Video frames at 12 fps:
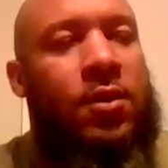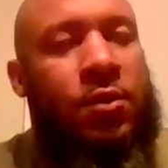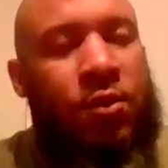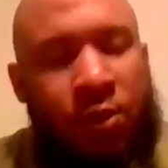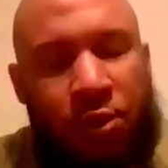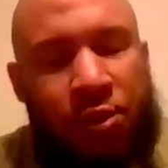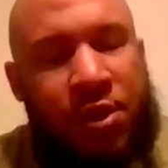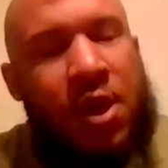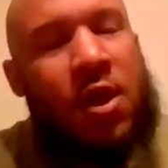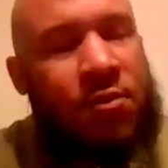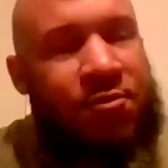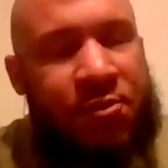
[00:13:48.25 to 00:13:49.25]
your
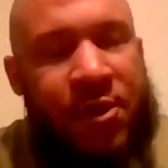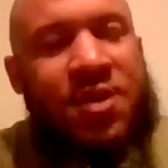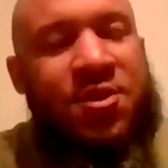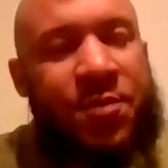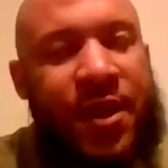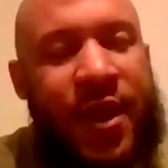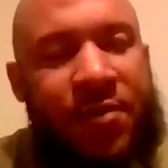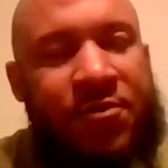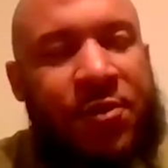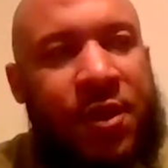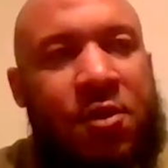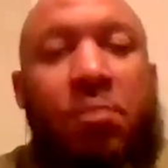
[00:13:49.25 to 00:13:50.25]
young freshman
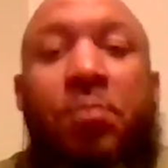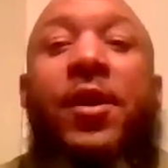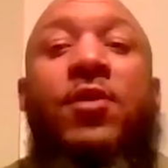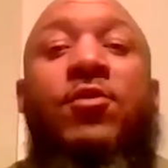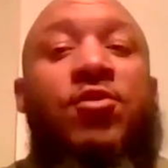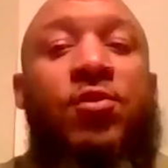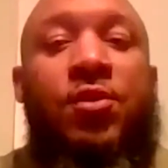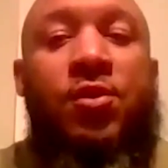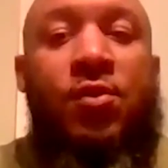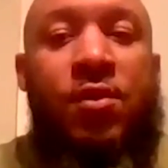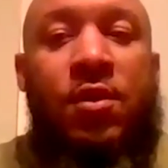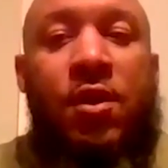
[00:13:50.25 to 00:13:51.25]
athlete compared to
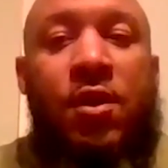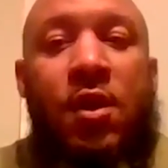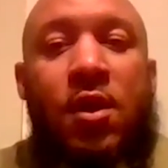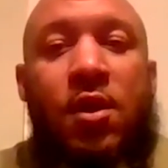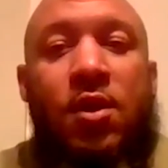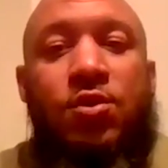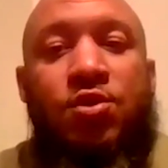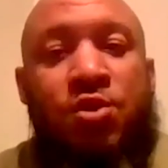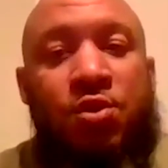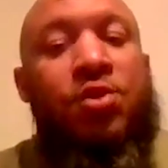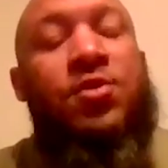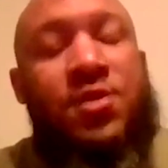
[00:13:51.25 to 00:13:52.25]
your
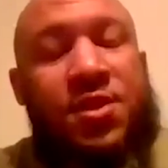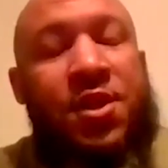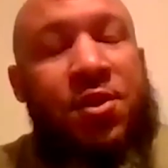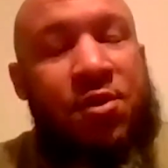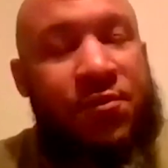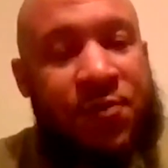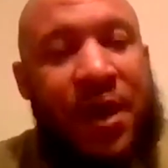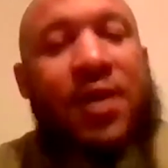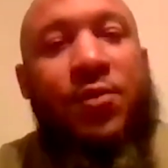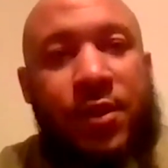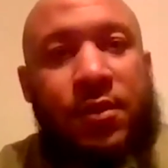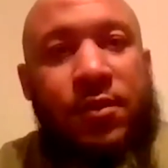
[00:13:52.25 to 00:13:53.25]
junior, senior
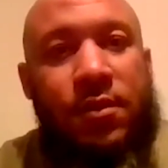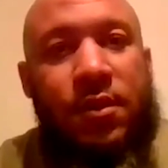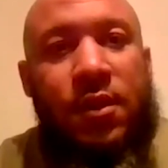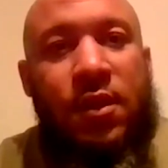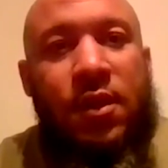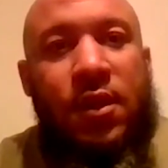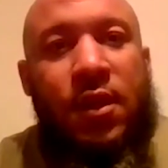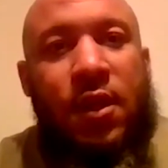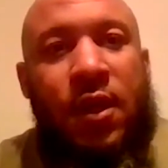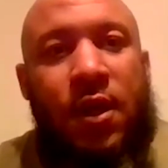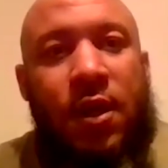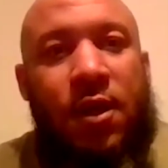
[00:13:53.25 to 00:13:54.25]
veteran.
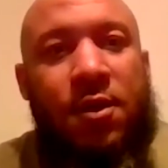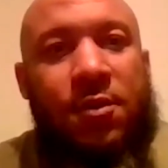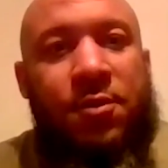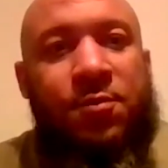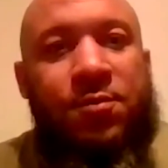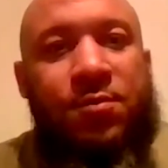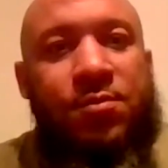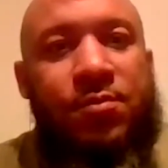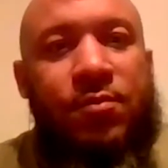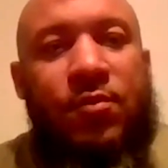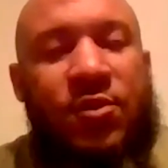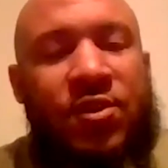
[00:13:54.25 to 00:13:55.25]

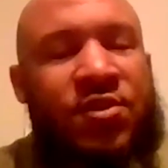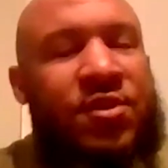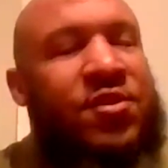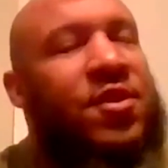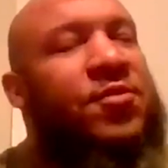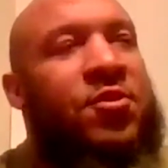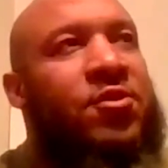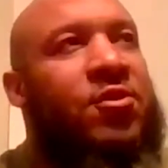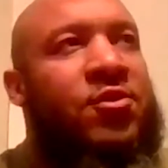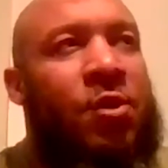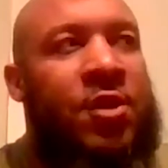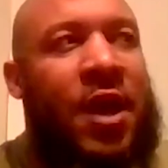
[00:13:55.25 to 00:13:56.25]
The
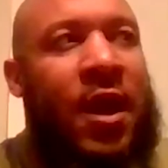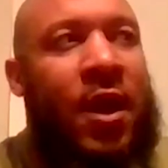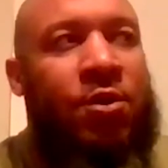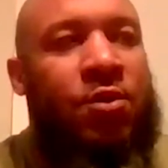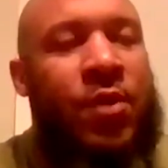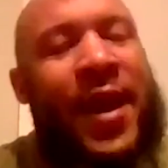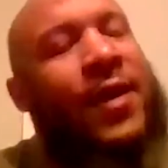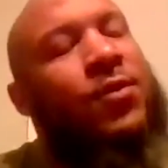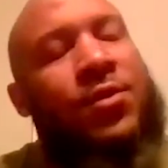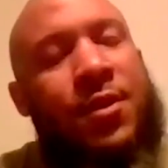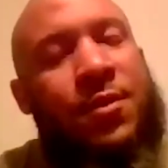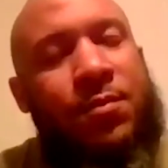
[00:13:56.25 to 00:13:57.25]
differences on how you handle
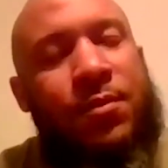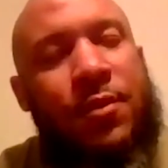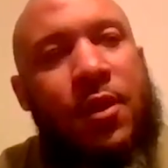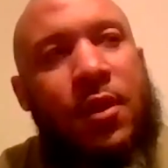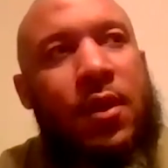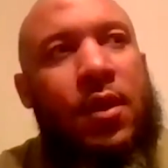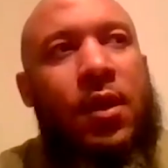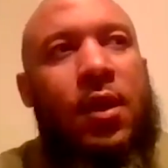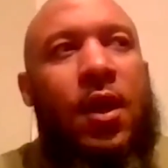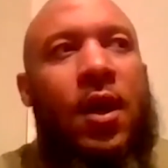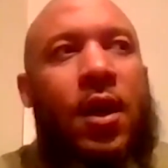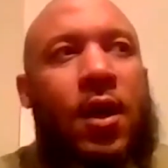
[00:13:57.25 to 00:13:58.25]
them,
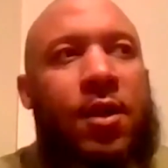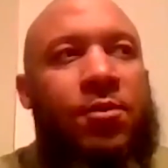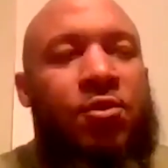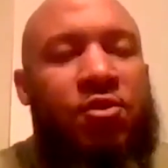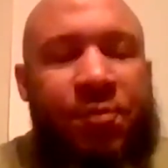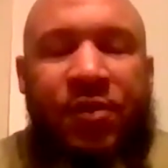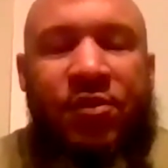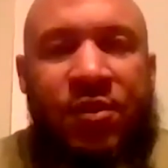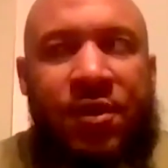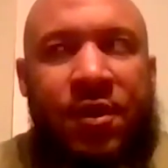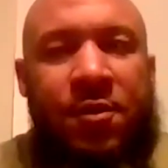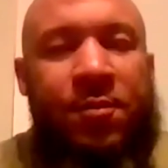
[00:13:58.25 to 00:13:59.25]
you speak to
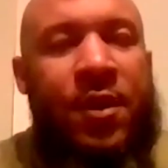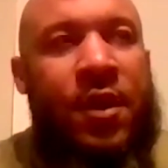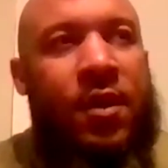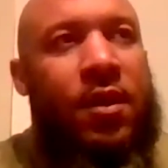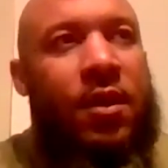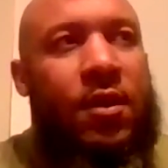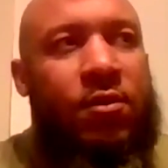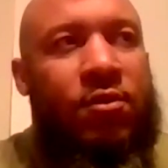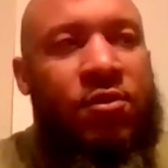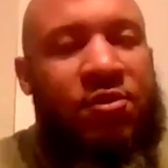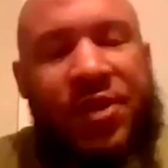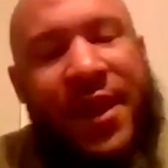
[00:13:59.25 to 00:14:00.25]
them,
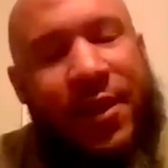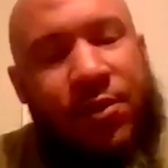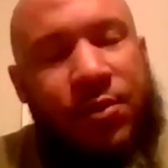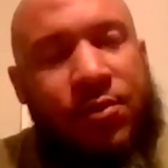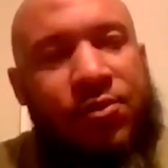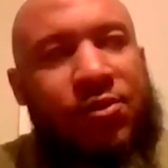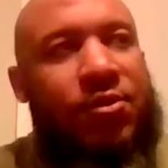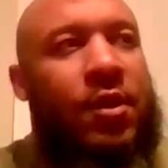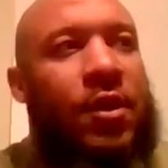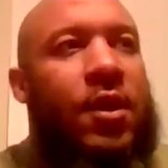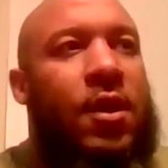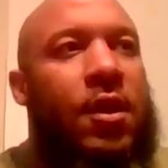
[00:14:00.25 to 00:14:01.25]
the standards,
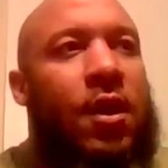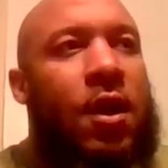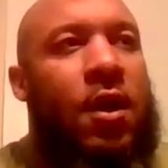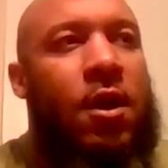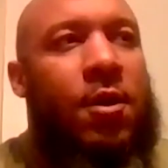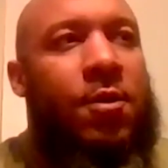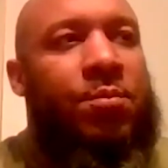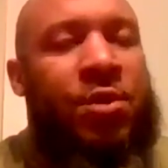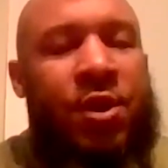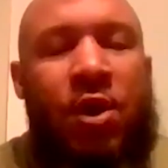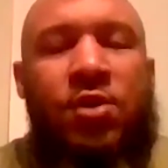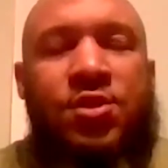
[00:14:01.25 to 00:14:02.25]

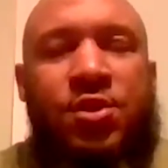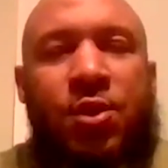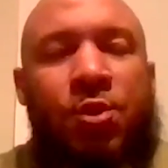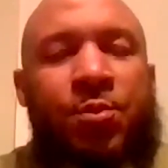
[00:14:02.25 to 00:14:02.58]
but also